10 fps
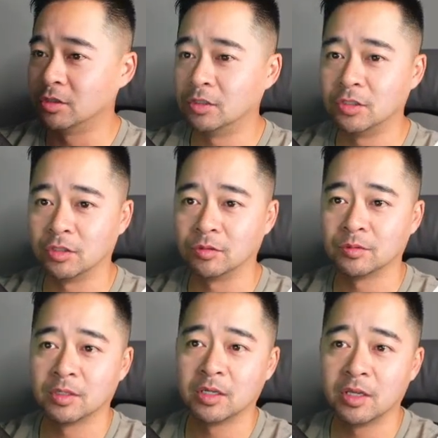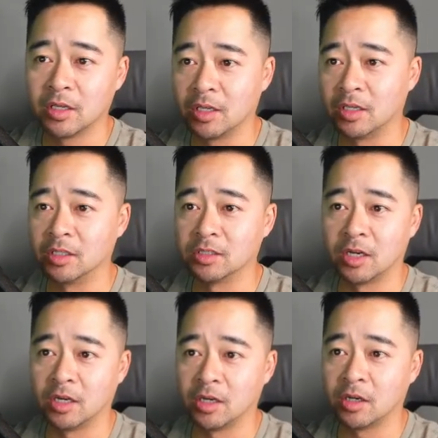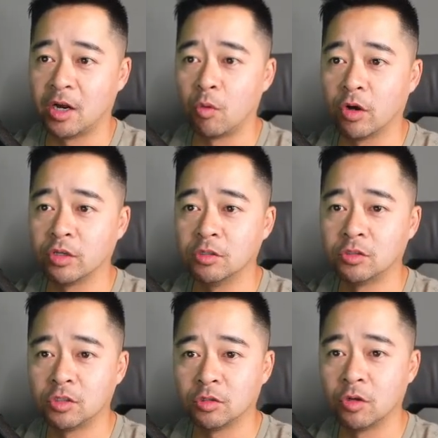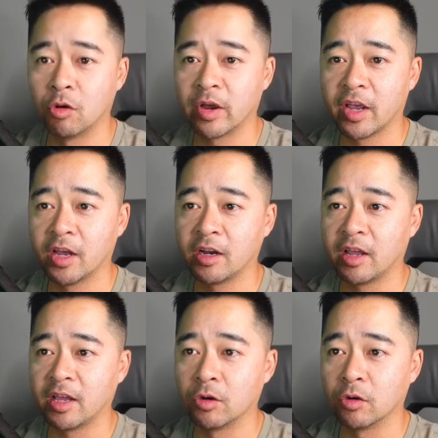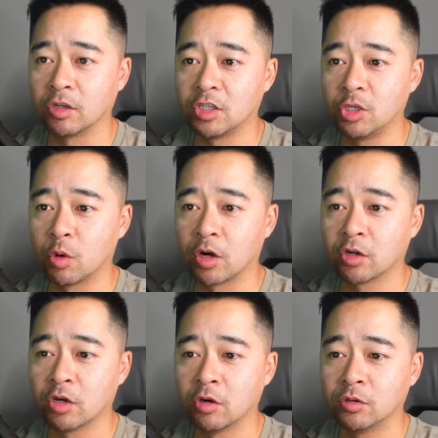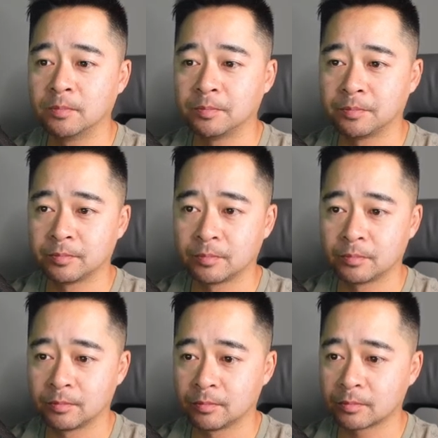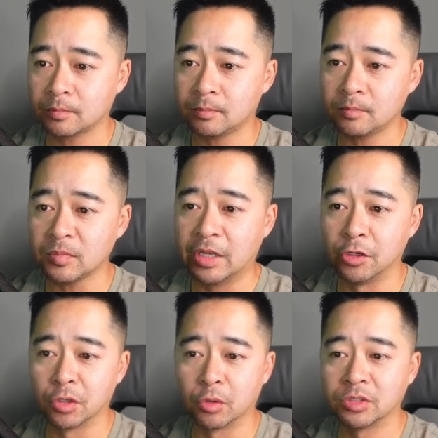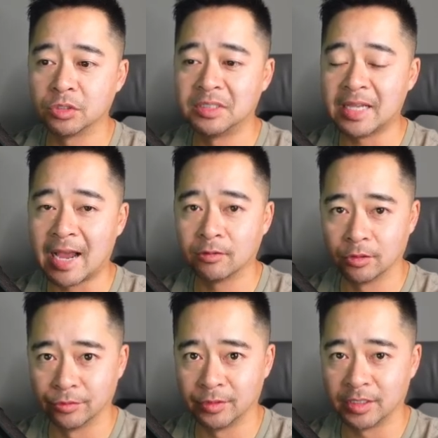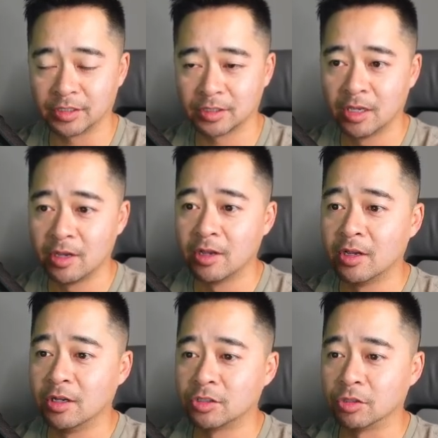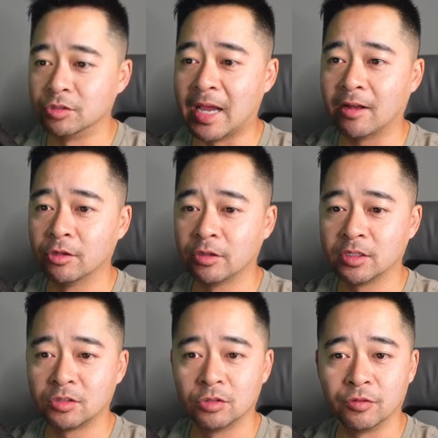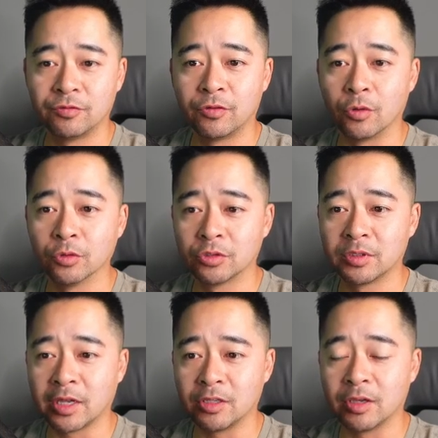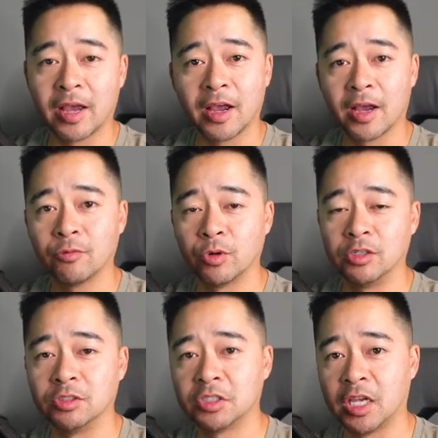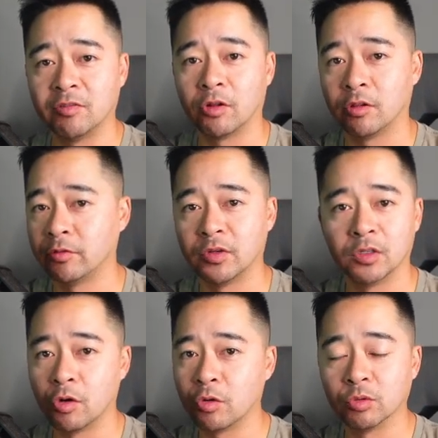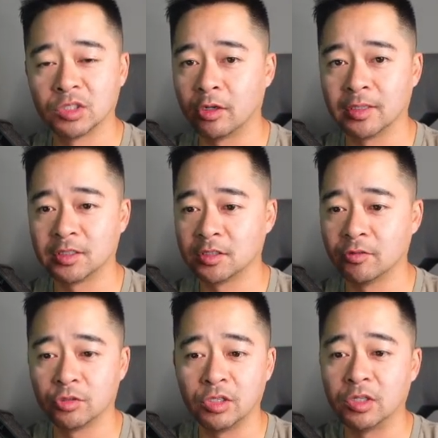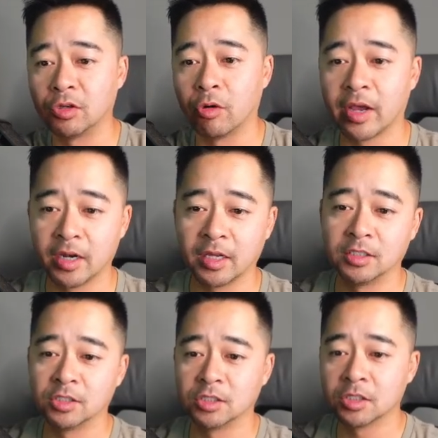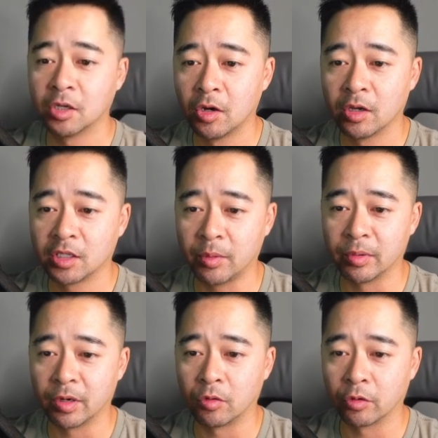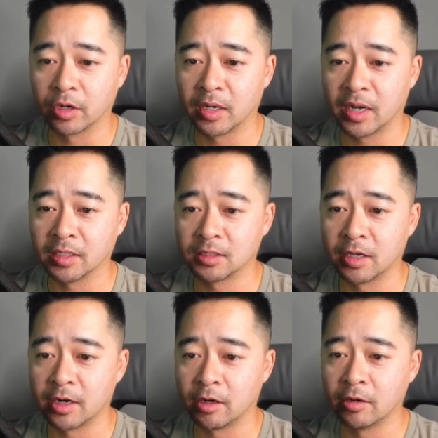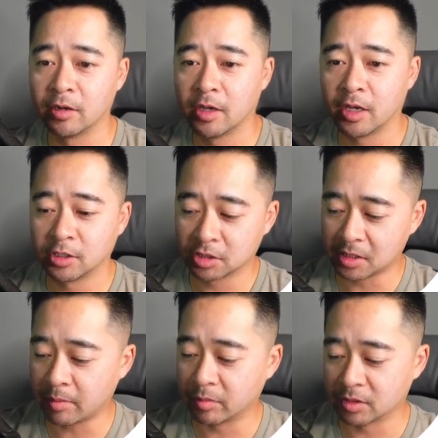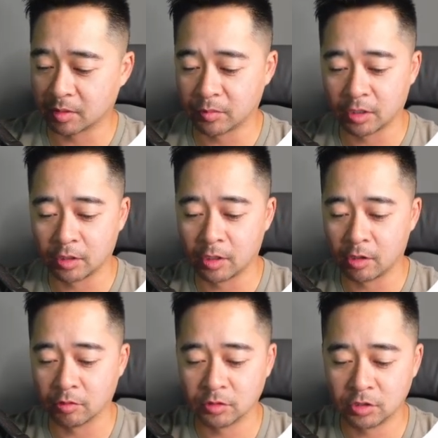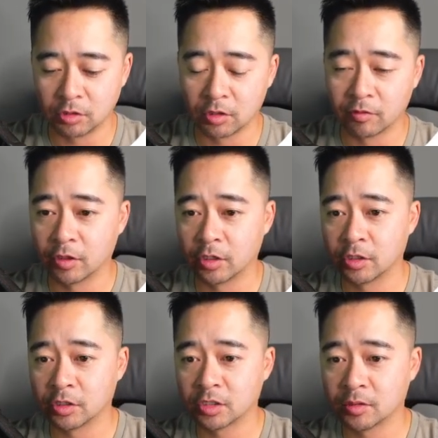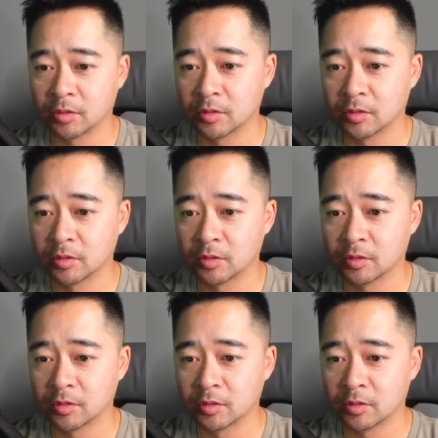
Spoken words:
to do is I want you to go ahead and go to QR code, and you're going to download this. So download it to the folder that you had where you saved all of your logos and all that stuff. So you can go ahead and just keep it all organized there and just name it something, Universe